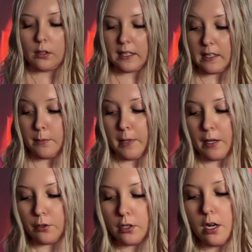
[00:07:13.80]
Get the
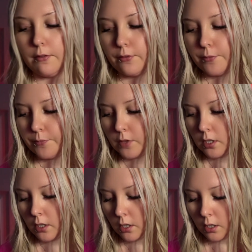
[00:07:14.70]
powder off.
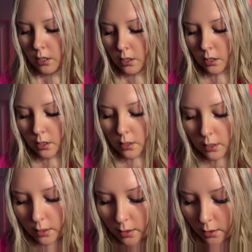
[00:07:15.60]

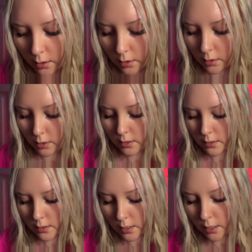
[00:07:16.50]
And let's
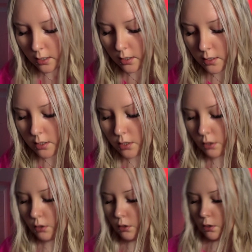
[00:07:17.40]
see.
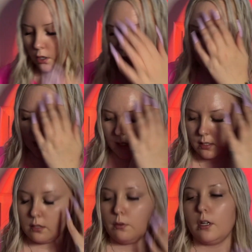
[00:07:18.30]
So
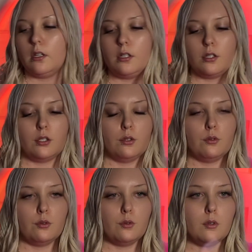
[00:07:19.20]
next we're gonna
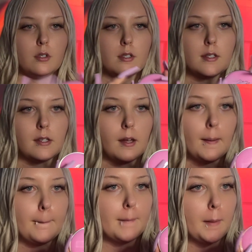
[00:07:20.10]
do
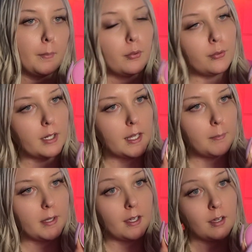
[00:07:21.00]
some pretty
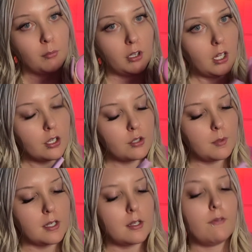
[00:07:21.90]
pink blush
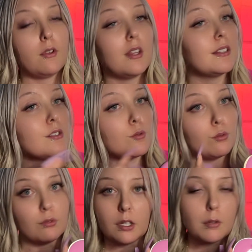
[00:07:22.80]
because I feel like this will
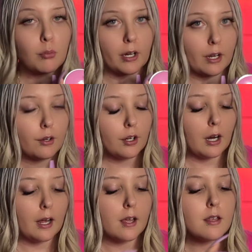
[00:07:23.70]
really bring out your
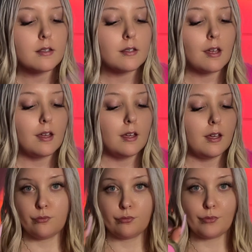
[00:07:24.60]
eyes.
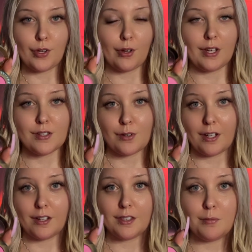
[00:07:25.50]
Okay, so I
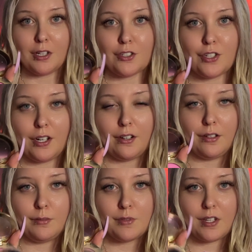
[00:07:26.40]
got the blush here.
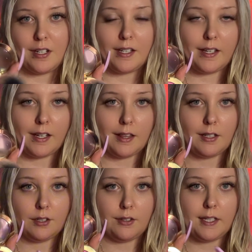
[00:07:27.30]
I'm just gonna take a
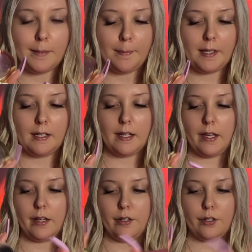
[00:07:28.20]
little dip in
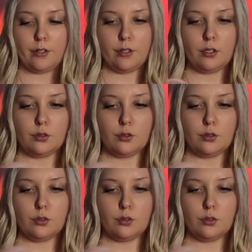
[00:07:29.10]
here.